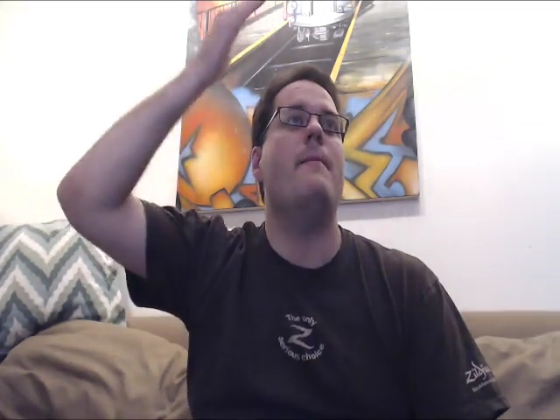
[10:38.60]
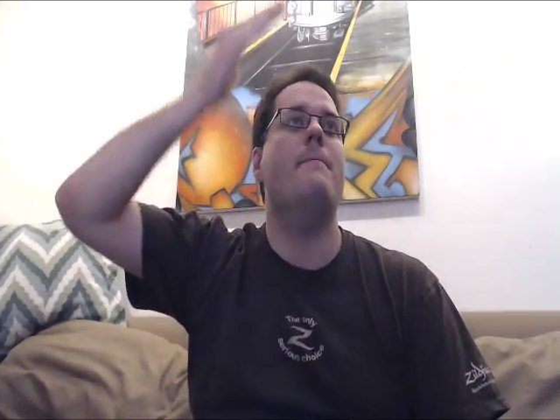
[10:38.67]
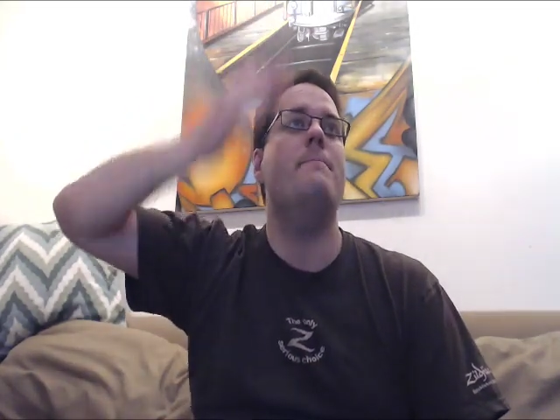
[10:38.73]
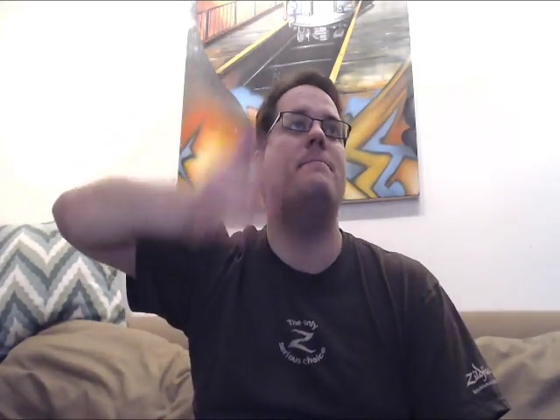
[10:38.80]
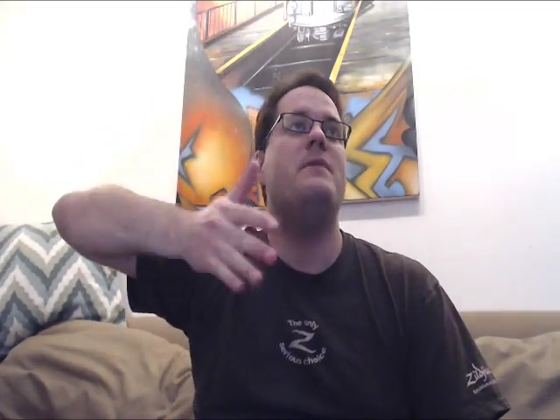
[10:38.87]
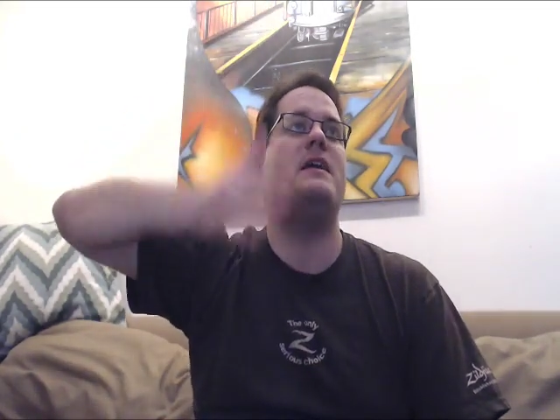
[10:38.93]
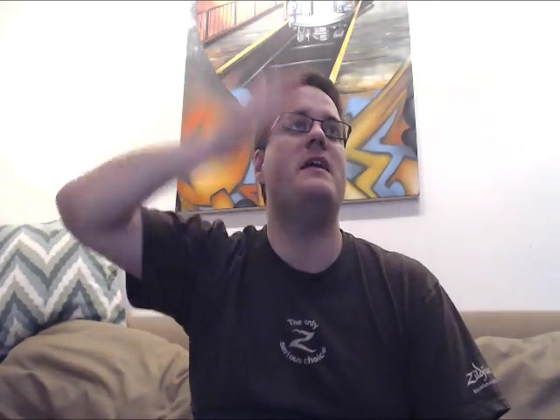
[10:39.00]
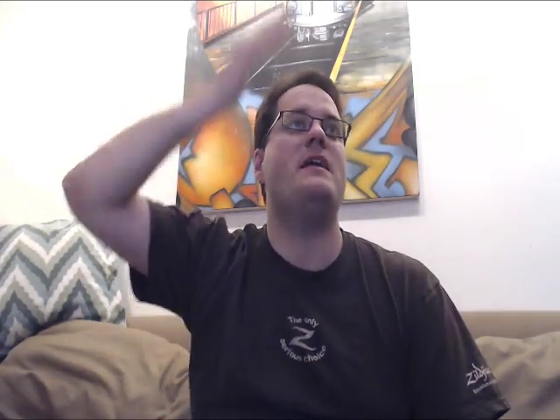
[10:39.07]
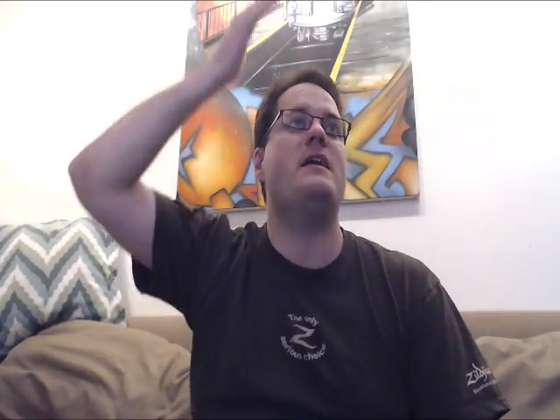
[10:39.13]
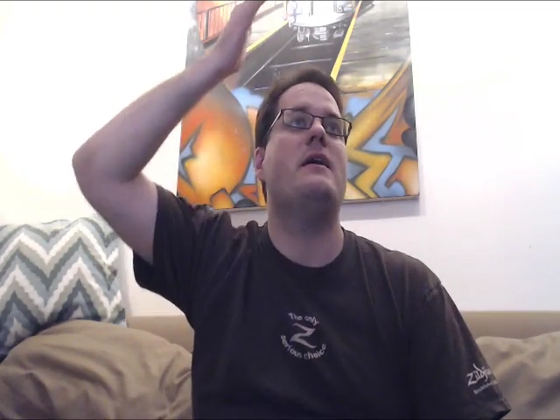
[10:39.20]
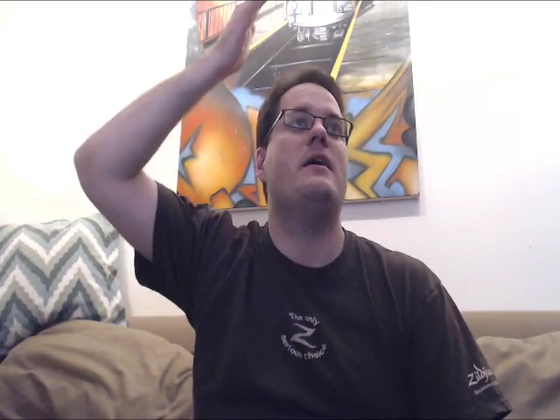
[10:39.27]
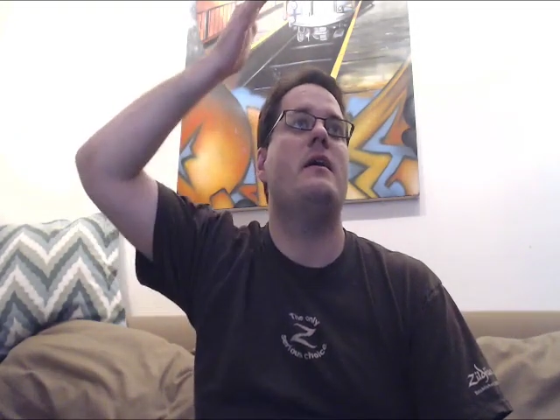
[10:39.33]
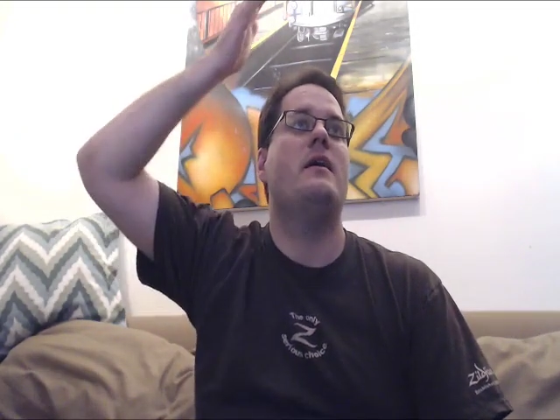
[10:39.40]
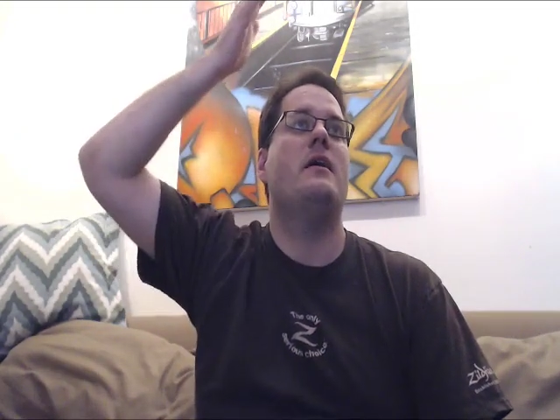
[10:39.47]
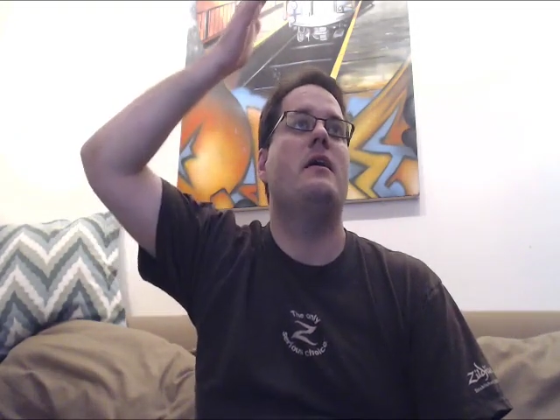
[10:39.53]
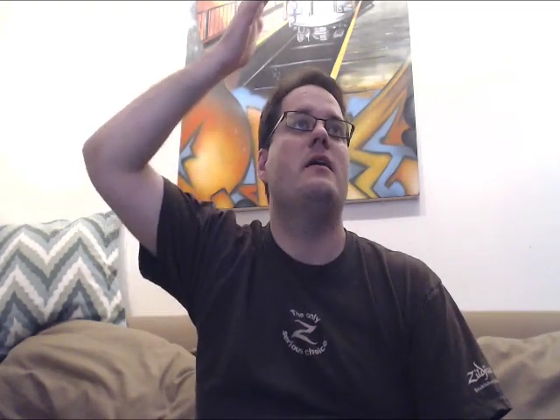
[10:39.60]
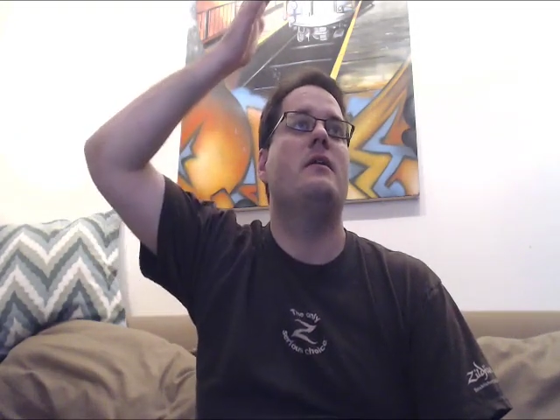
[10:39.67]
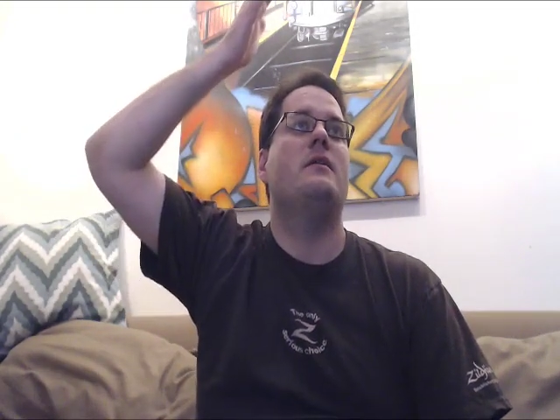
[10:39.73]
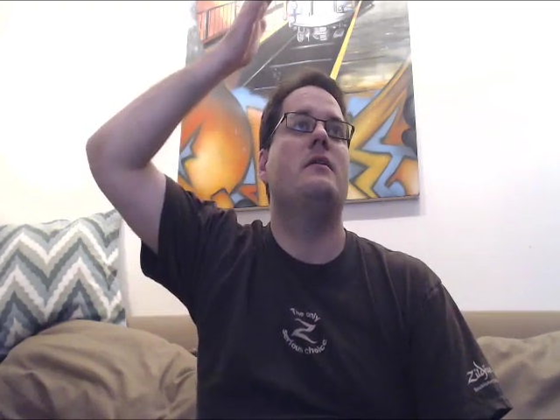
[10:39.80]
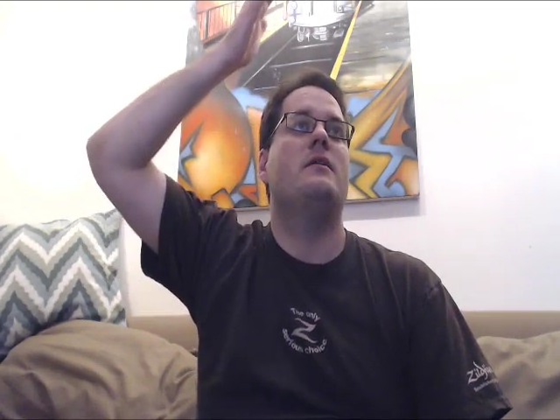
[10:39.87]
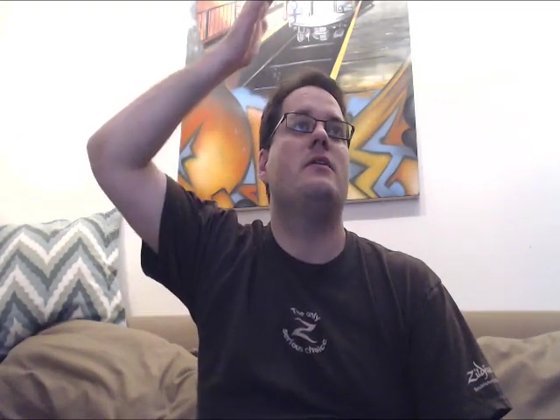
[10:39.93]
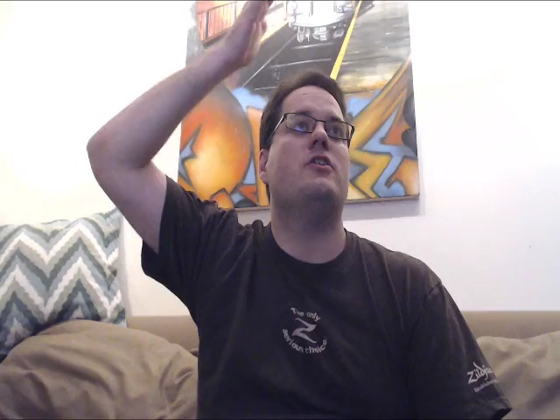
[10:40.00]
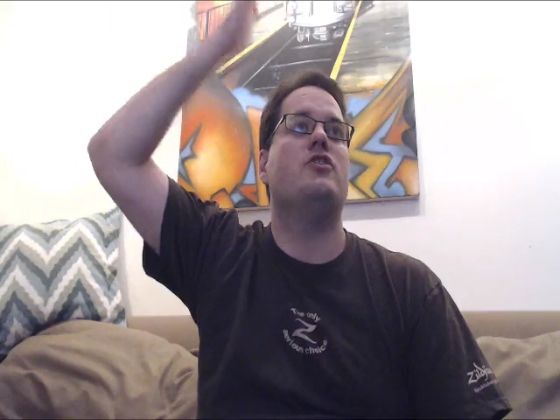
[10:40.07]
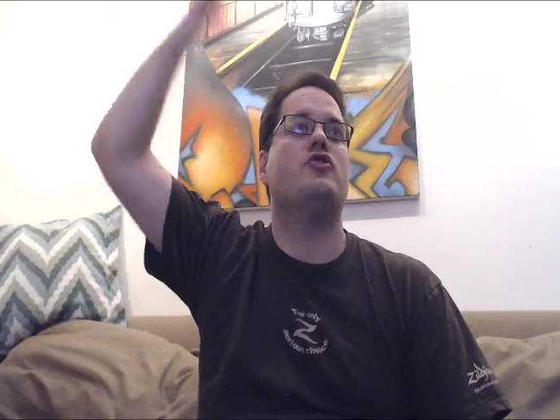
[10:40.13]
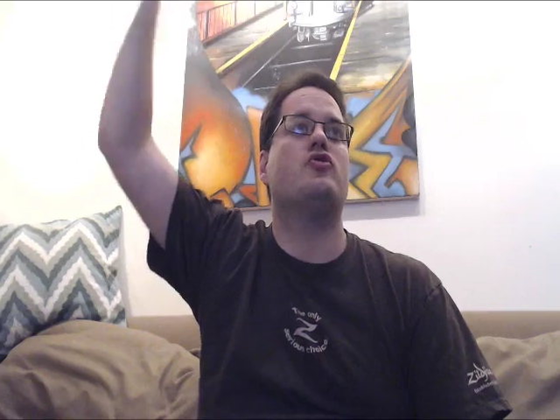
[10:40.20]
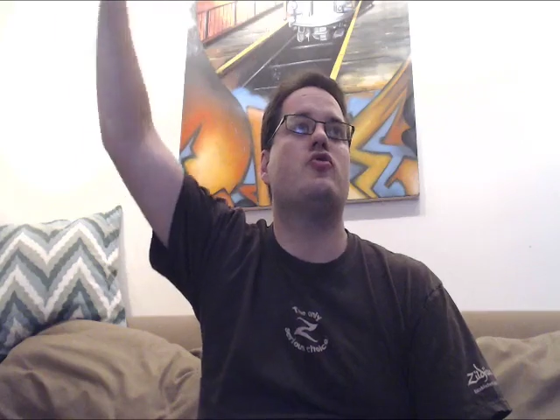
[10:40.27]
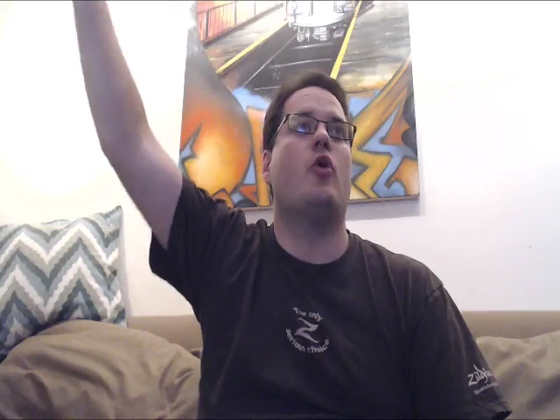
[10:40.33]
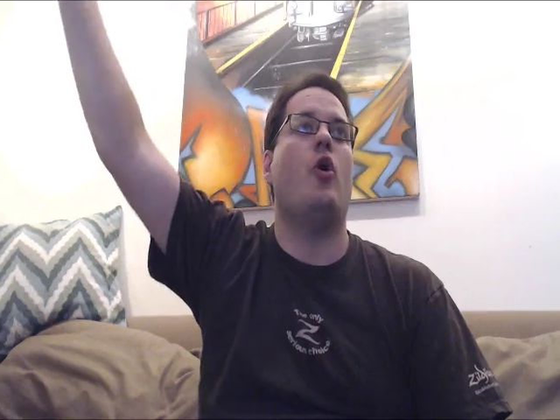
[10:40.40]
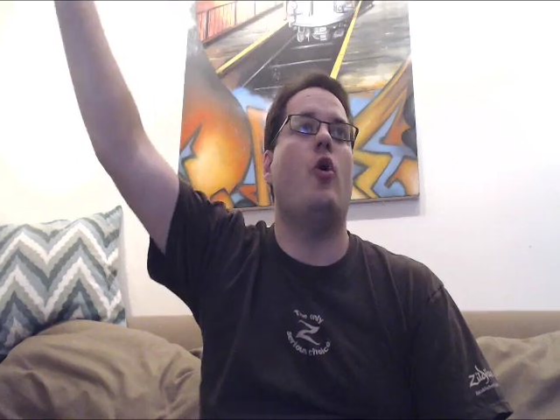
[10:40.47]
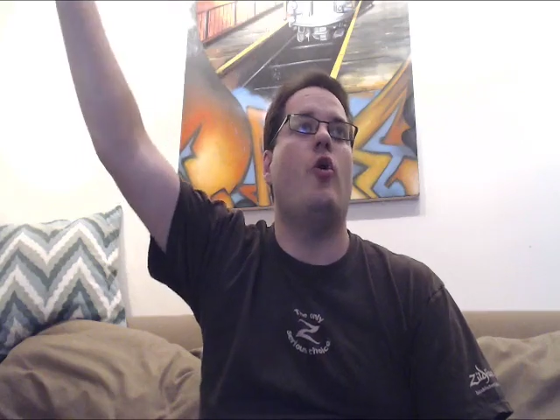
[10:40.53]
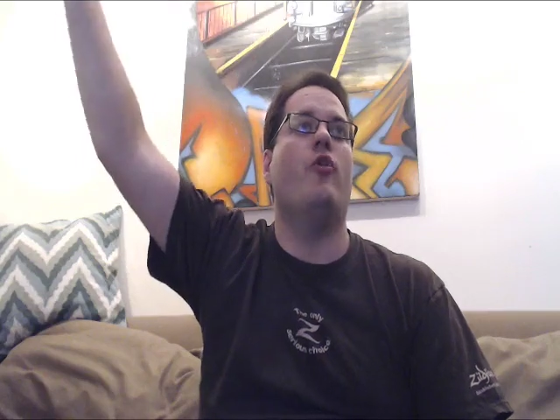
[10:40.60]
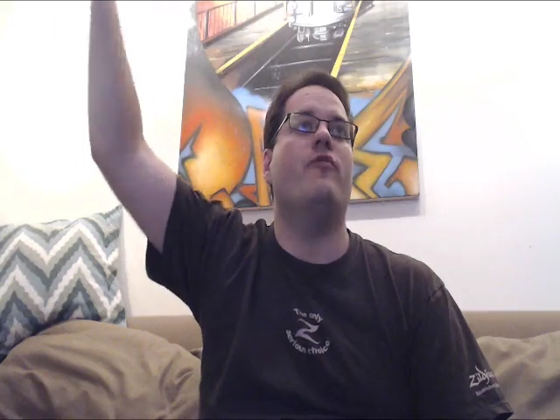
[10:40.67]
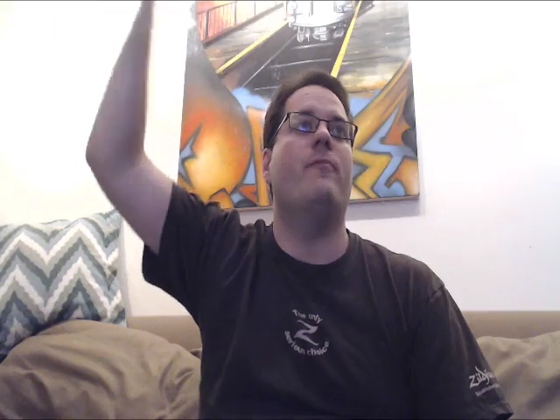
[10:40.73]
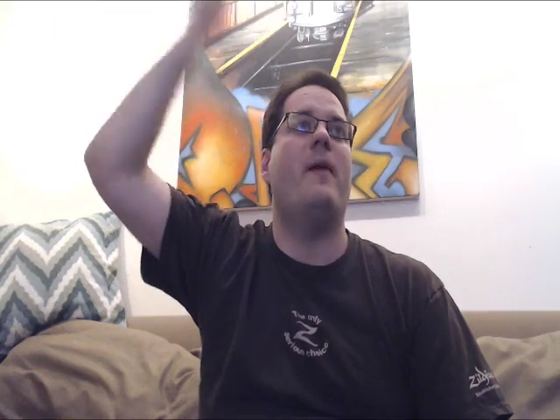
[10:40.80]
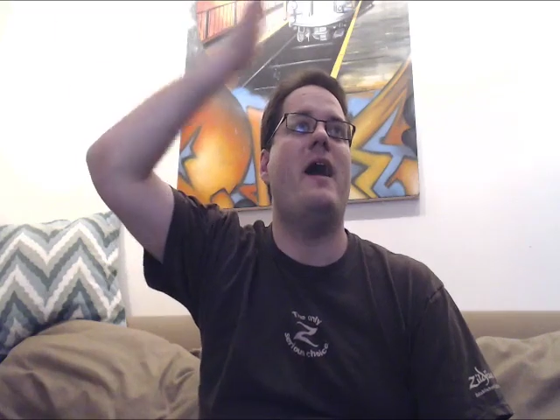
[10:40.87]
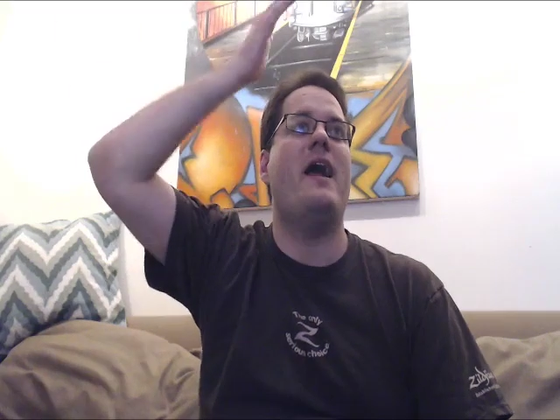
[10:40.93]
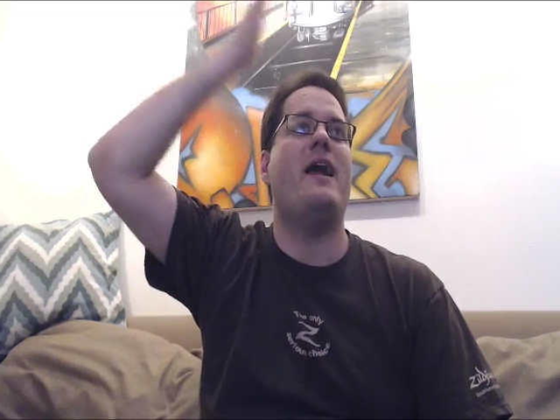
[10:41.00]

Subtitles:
be controlled by